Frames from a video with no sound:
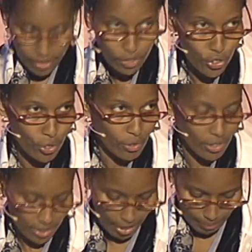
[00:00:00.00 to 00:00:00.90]
in the
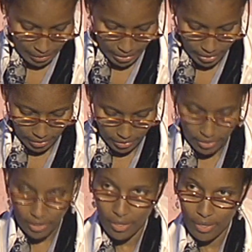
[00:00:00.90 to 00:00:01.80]
short term at
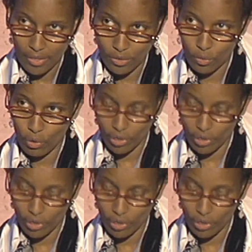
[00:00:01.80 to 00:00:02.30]
least, that to